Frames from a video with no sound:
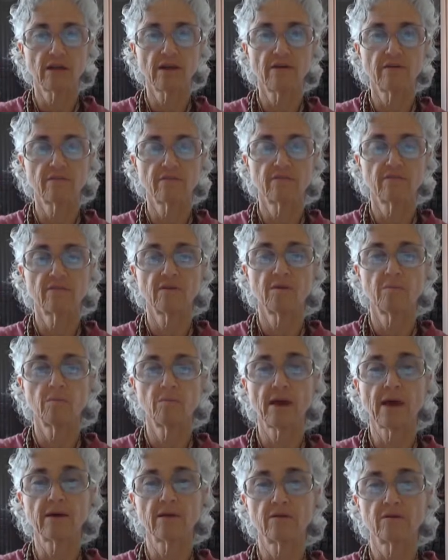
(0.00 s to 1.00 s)
had, in
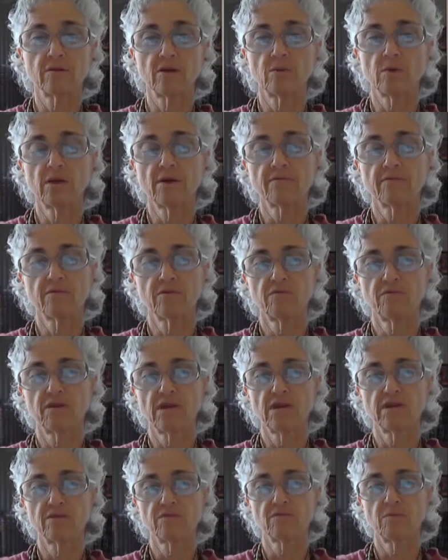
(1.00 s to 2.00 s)
battle, they would have to
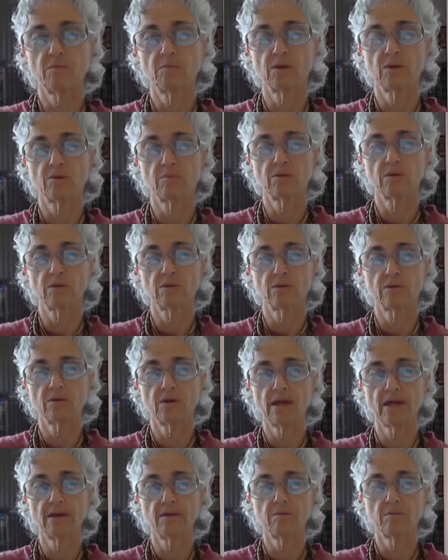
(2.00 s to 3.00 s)
face formidable
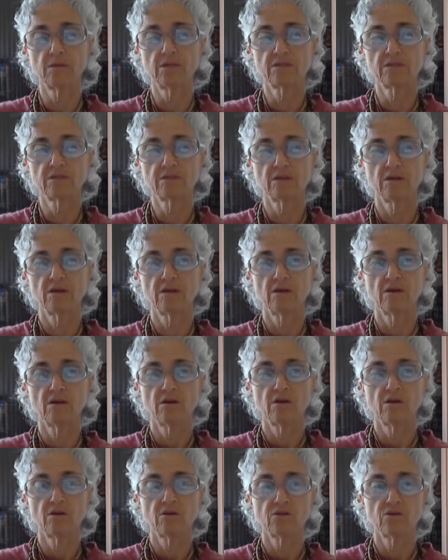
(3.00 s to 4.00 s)
enemies.
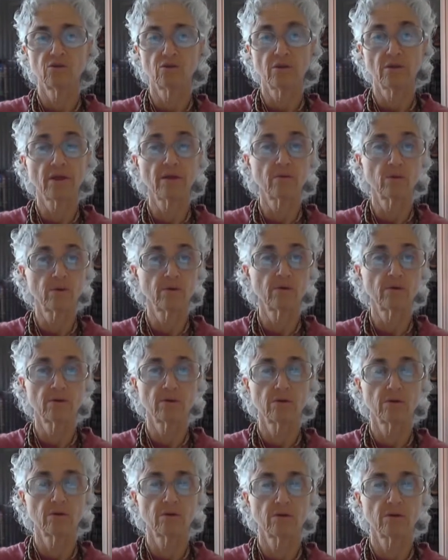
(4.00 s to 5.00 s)
So they would,
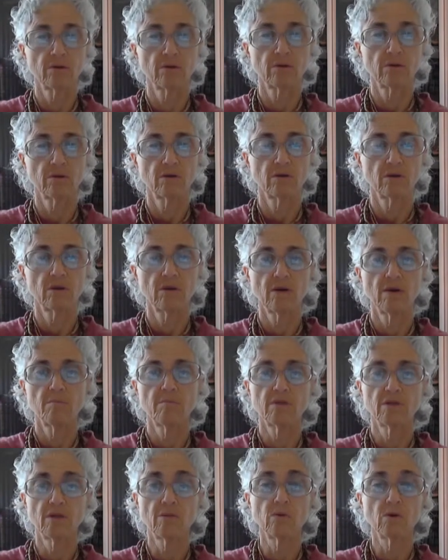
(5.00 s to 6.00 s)

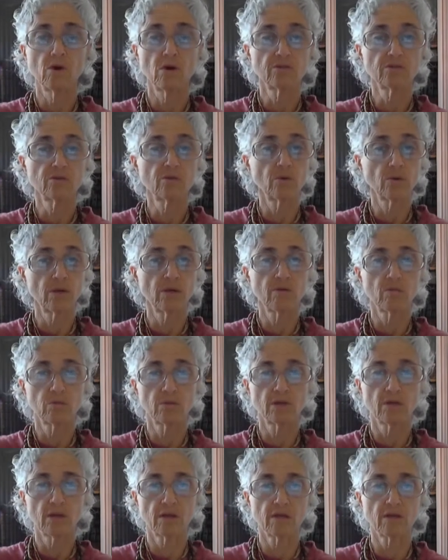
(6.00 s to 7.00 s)
but they would also eat
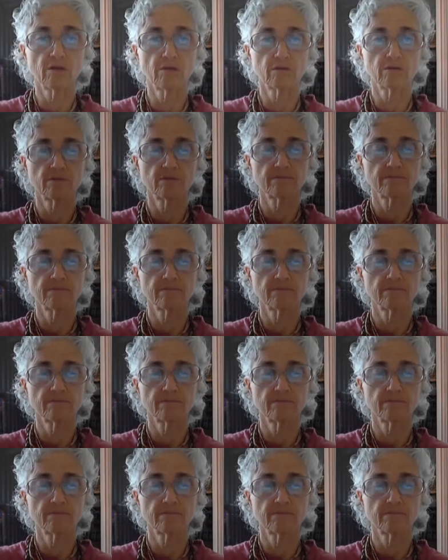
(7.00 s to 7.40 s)
what they killed.